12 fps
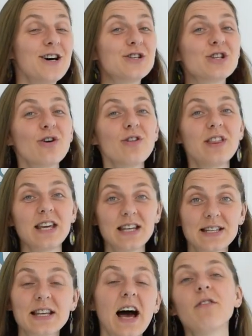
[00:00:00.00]
So
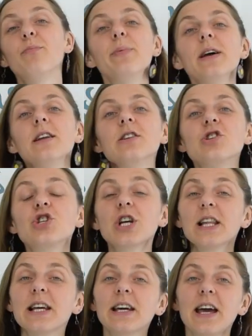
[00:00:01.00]
these have been
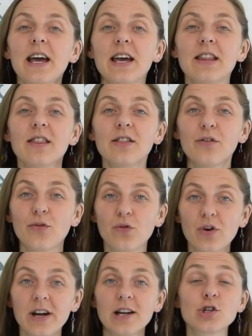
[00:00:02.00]
chilling in the
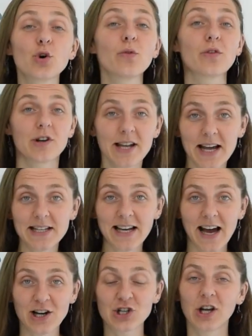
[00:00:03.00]
fridge overnight
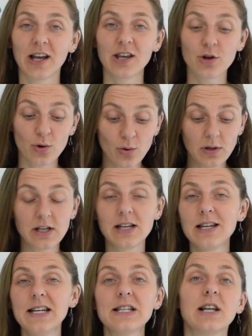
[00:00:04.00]
actually. You only
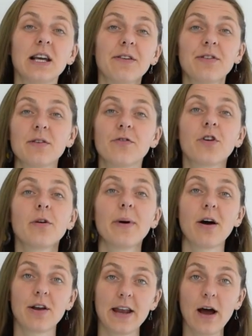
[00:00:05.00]
need to leave them for
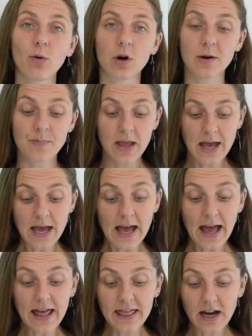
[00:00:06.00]
about an hour.
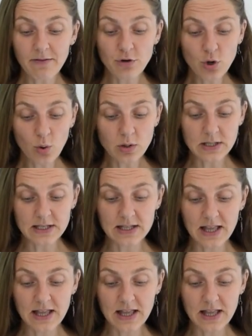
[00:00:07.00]
And then I've noticed